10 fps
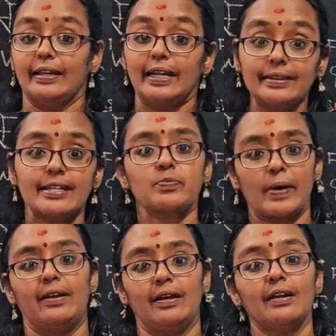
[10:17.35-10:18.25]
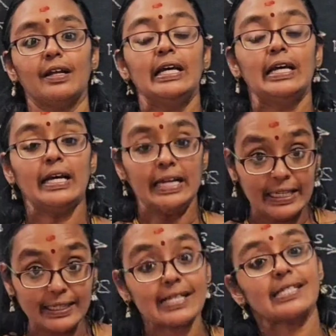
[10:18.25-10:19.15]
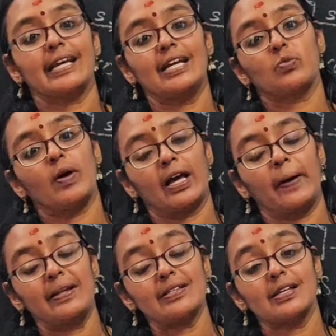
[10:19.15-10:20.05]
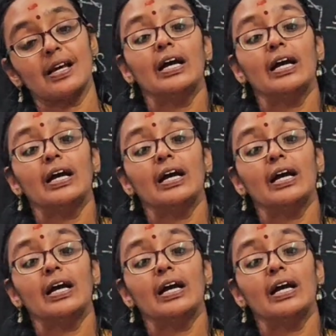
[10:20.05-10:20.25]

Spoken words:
In this manner, in this case, what happens?